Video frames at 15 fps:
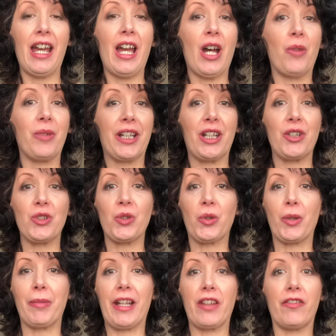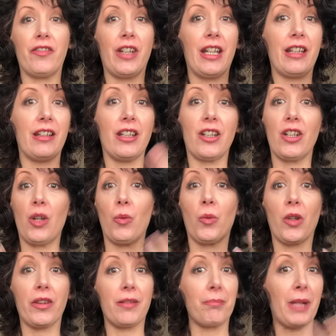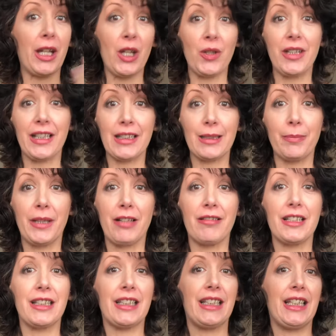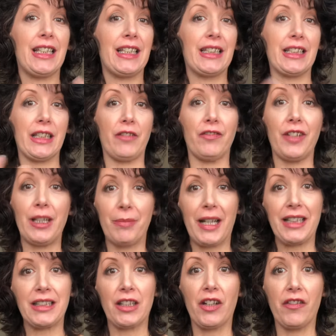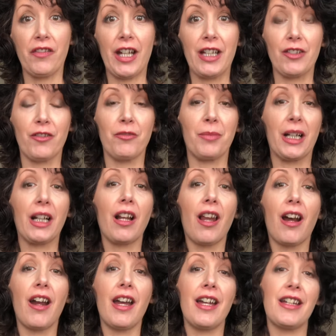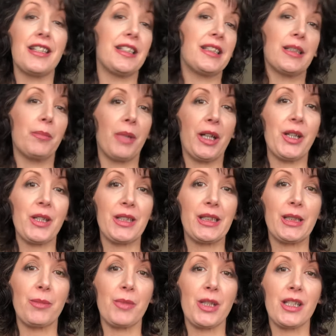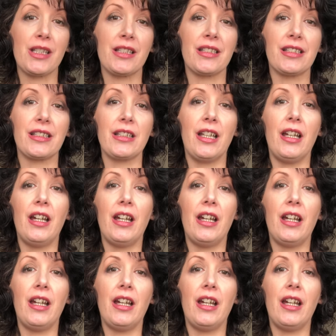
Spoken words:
And we're going to talk about what my own experiences and the feedbacks that I've had off my clients and my customers.